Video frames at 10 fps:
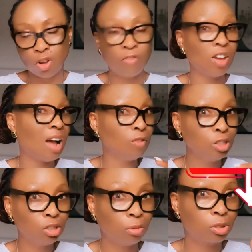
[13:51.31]
If you haven't
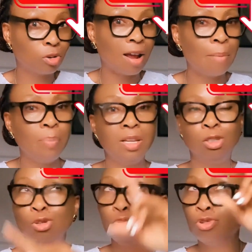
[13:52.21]
subscribed, please
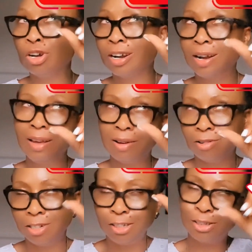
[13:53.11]
do click
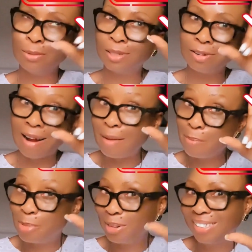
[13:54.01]
on the
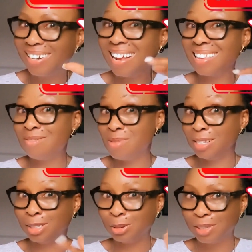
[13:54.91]
subscribe button and give me a
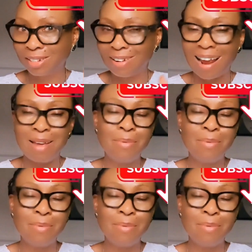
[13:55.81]
subscribe.